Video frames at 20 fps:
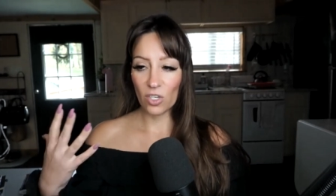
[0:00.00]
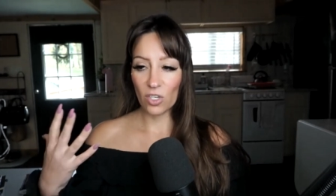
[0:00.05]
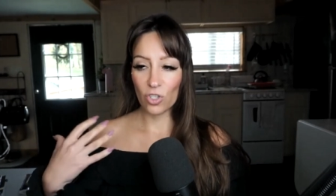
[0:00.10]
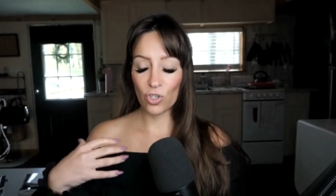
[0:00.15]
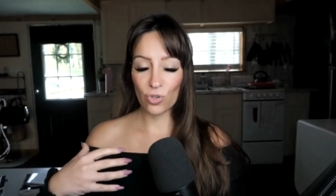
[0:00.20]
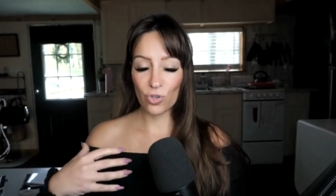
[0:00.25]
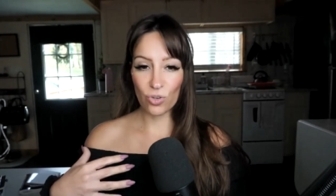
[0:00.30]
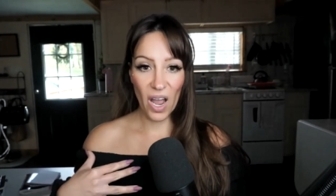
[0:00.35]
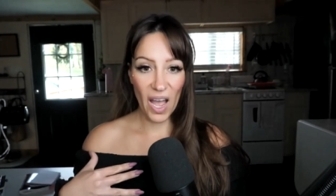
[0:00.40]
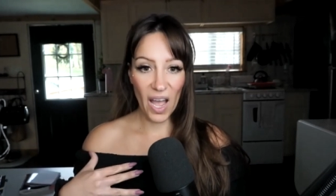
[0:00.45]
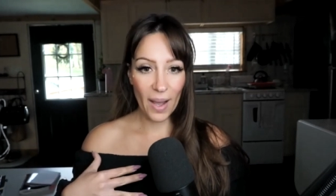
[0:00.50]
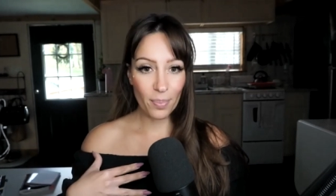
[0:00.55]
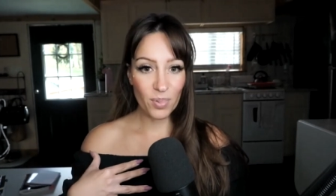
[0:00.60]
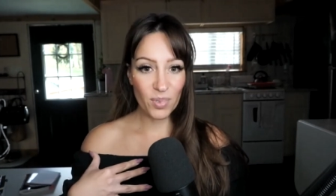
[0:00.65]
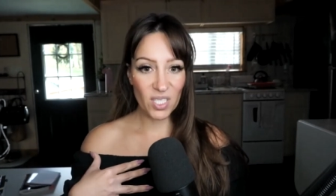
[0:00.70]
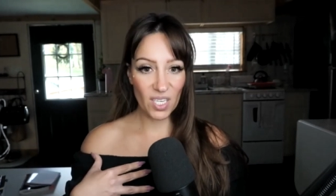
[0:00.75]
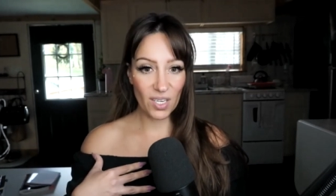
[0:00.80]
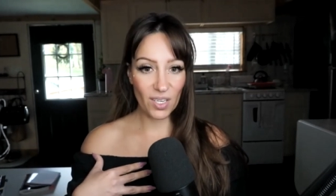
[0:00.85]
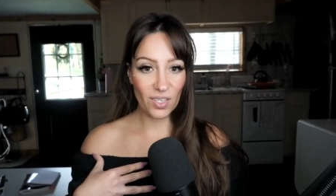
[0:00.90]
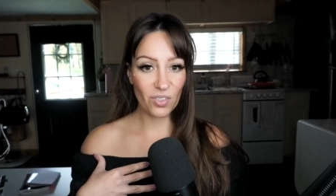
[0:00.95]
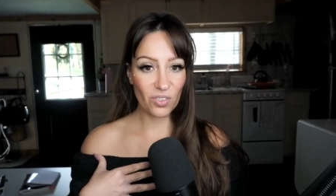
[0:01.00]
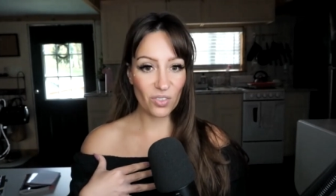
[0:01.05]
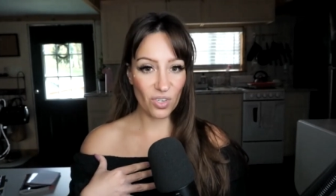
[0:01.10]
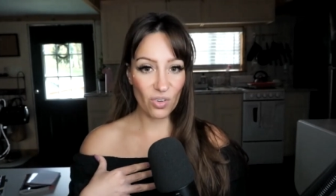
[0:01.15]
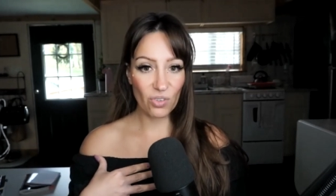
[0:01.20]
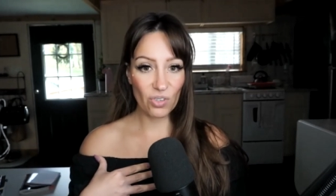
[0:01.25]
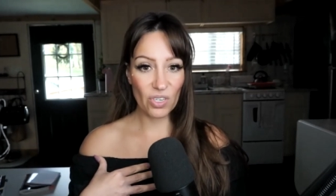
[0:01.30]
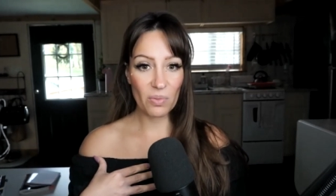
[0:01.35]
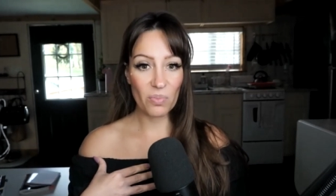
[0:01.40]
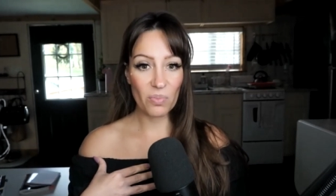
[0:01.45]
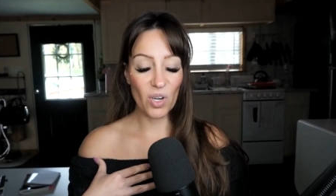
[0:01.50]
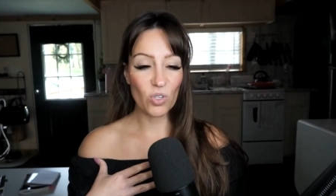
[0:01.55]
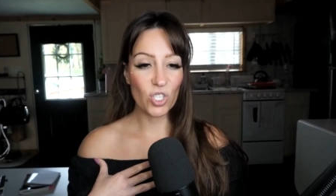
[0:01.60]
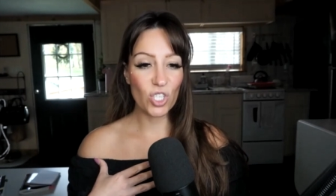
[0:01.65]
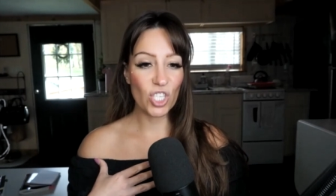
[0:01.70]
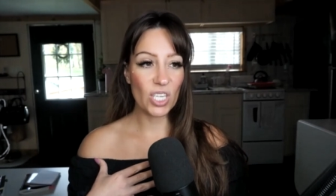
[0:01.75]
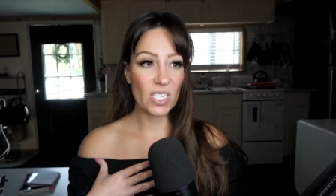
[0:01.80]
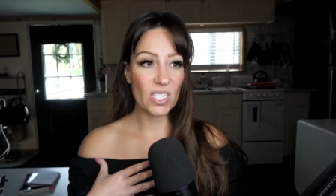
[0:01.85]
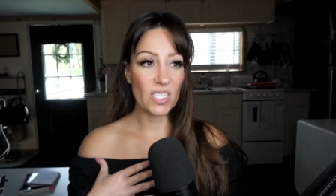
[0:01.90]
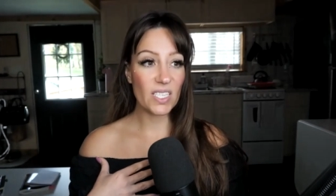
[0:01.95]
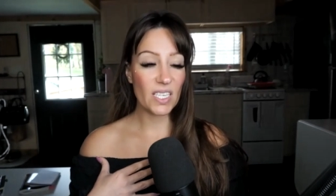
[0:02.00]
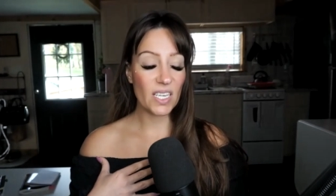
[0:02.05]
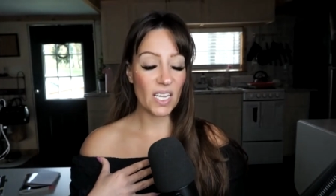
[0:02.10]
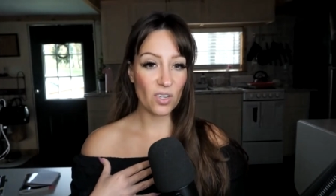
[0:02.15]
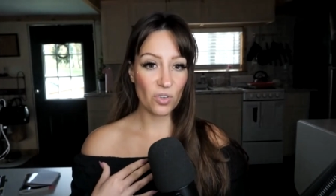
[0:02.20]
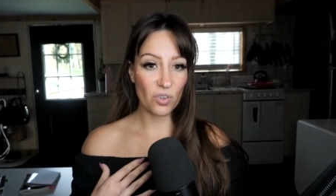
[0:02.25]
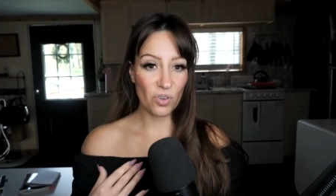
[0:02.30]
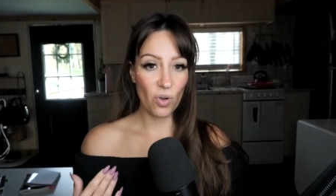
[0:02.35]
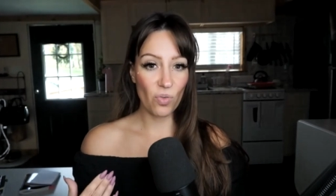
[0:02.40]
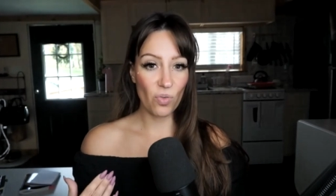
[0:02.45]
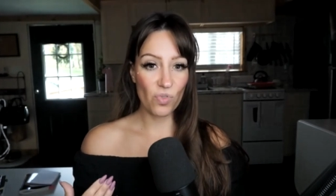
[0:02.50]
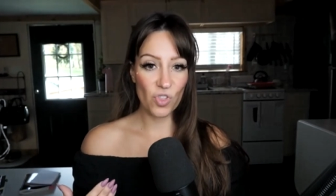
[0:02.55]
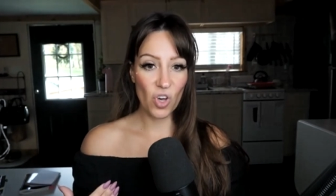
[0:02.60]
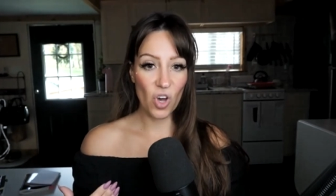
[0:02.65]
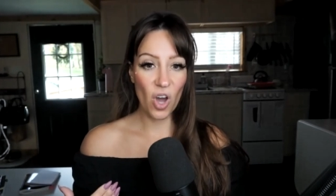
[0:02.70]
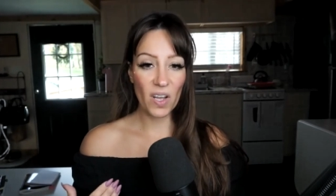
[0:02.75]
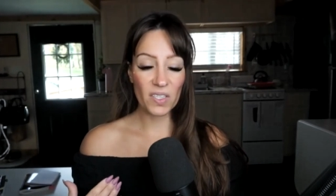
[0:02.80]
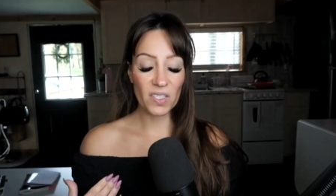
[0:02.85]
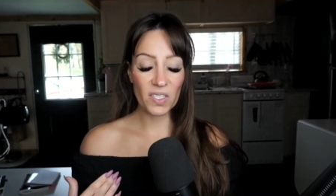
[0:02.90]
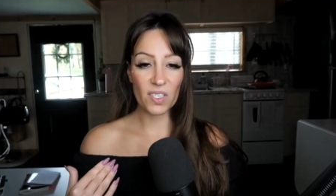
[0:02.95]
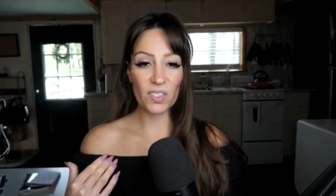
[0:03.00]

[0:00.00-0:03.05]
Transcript: trapped in your own emotions and your own thoughts.